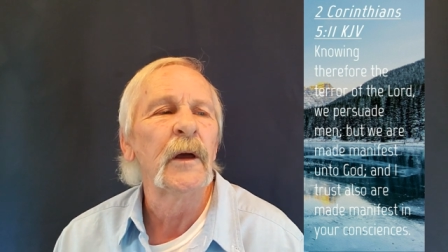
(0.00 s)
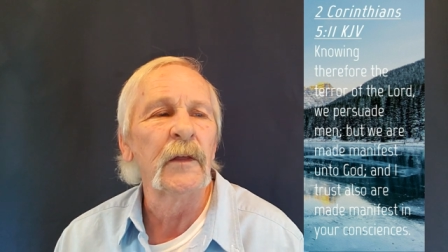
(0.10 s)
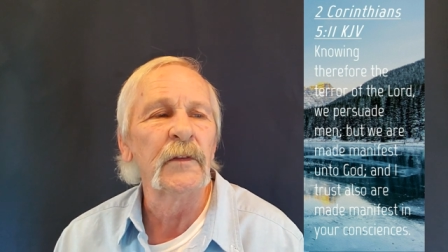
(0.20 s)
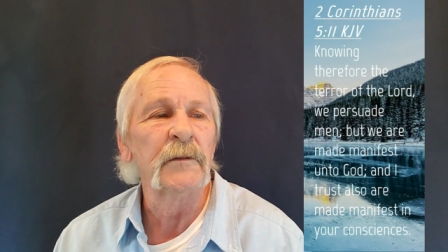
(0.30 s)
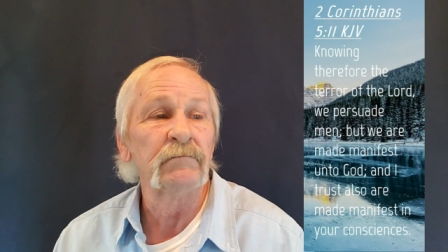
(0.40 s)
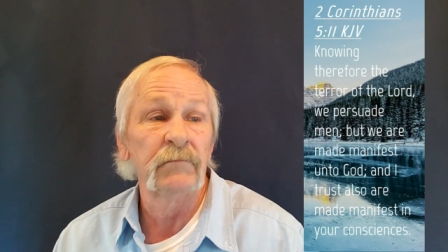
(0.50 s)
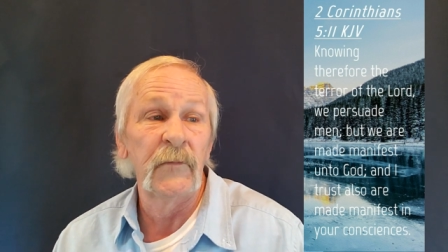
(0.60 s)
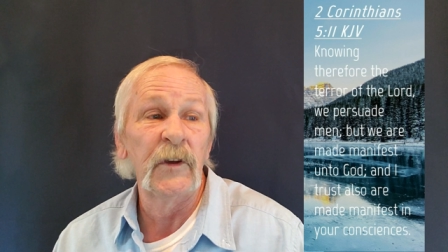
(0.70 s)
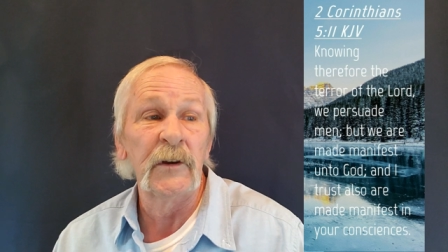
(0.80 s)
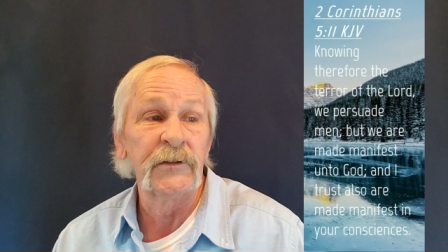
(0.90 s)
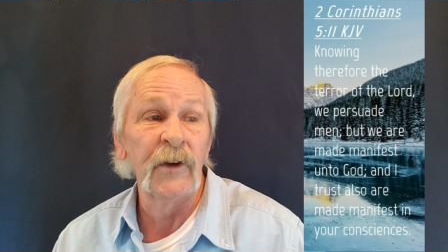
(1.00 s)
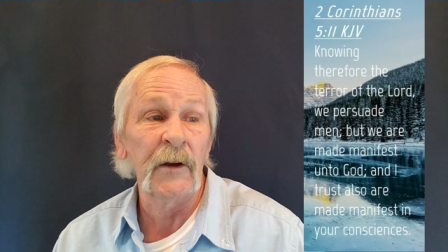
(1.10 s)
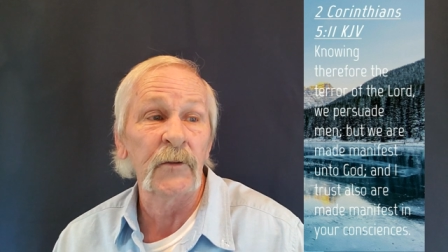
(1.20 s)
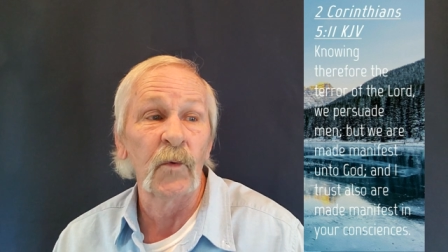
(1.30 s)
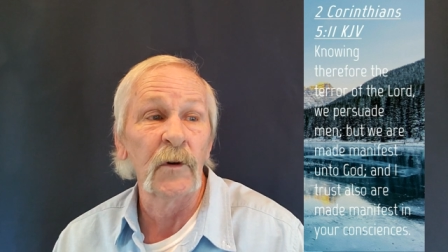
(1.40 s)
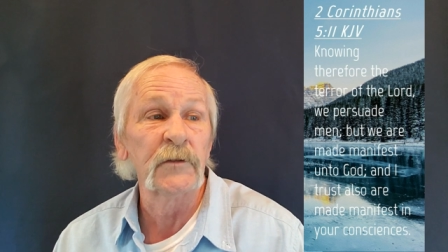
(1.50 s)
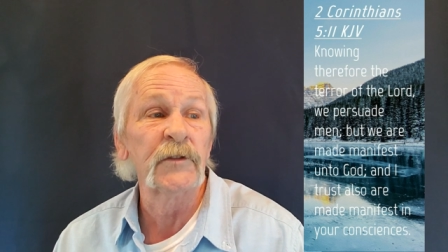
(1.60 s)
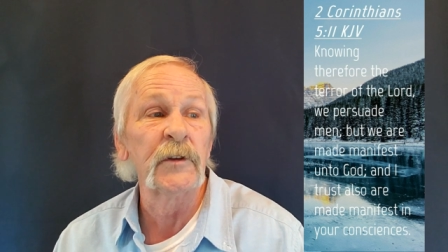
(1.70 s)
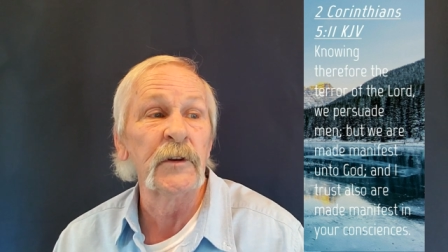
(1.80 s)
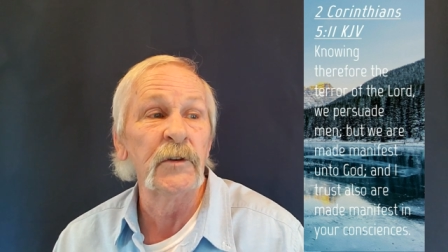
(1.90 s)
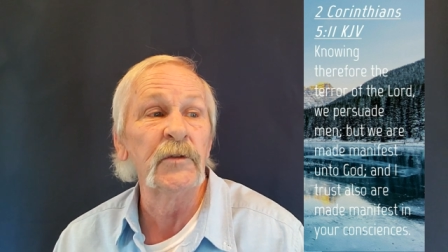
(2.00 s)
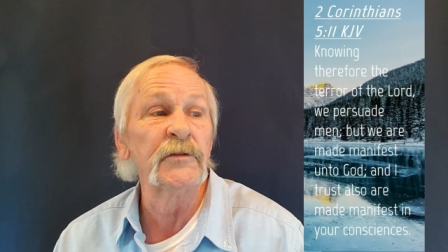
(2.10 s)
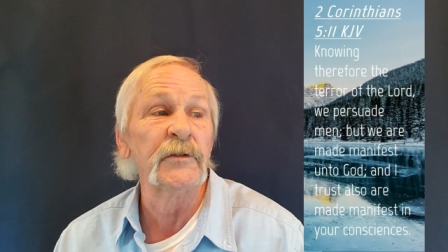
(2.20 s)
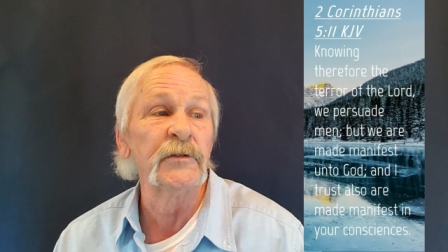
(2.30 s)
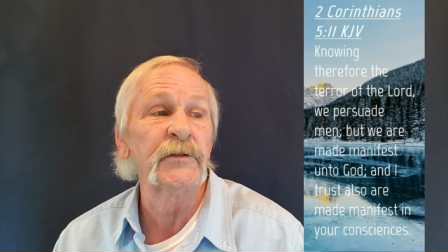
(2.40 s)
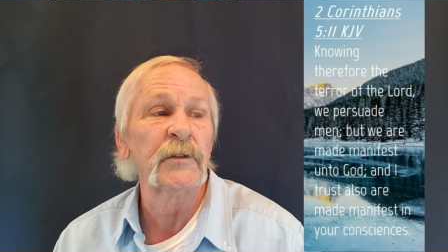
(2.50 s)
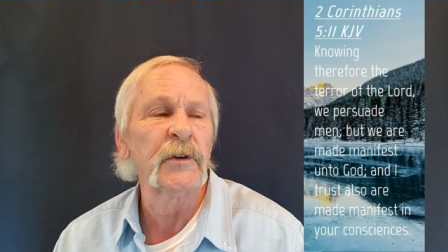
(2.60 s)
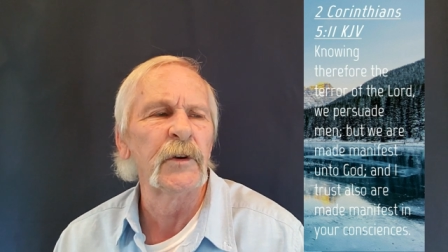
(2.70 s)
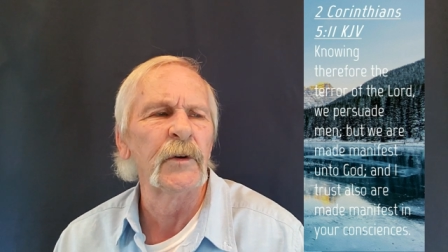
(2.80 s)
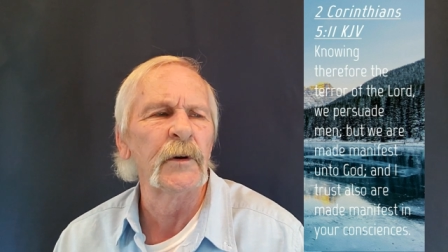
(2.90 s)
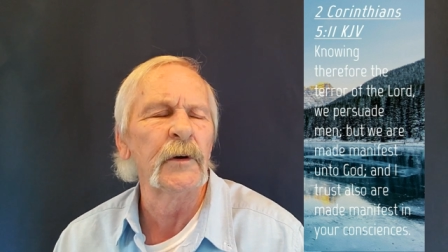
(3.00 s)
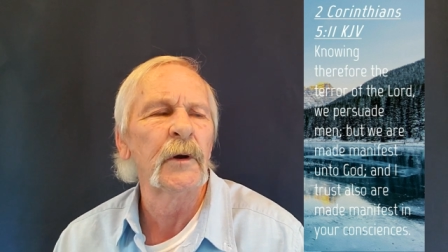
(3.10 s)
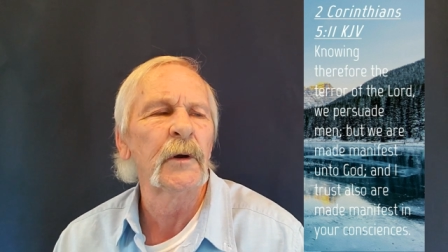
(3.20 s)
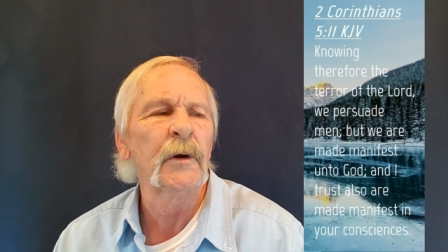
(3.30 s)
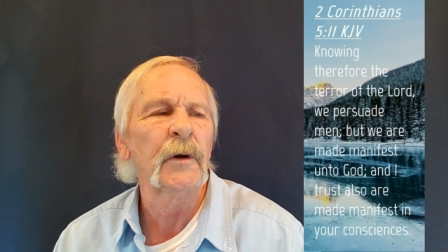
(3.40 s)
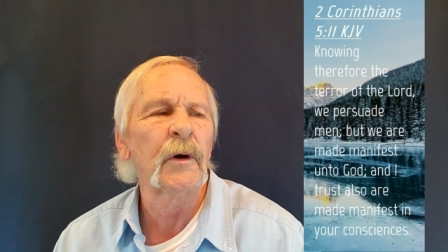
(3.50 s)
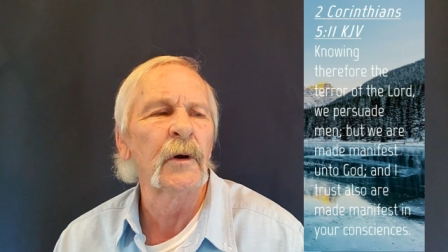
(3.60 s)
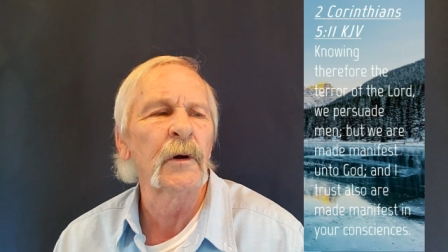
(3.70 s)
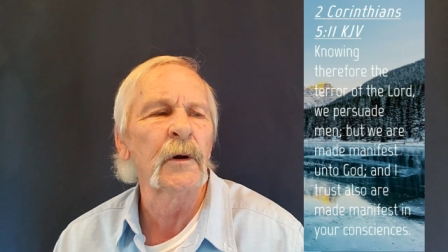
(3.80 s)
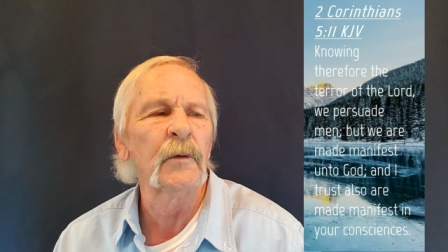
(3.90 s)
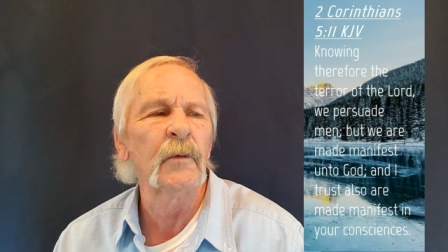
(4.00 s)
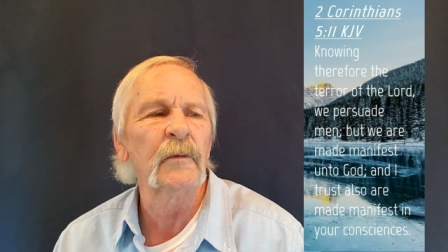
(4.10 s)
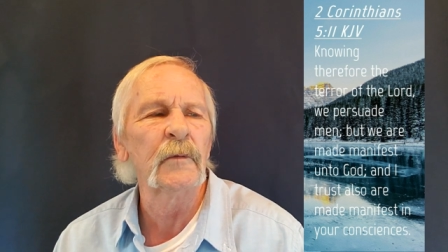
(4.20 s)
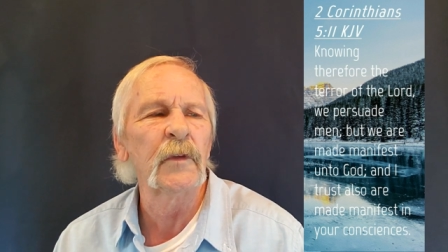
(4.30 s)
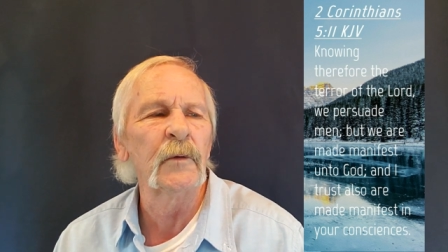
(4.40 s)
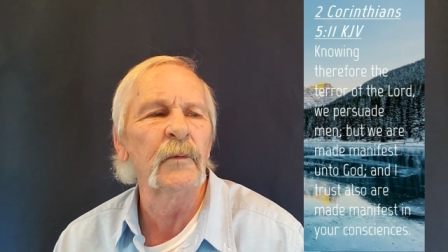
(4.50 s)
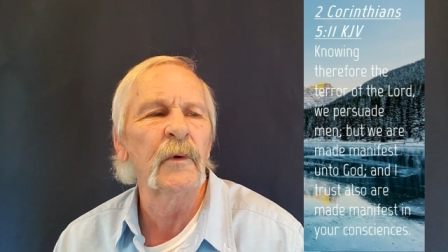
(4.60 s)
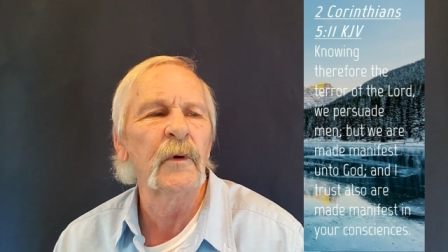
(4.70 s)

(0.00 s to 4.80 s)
and the exact words that he uses here are that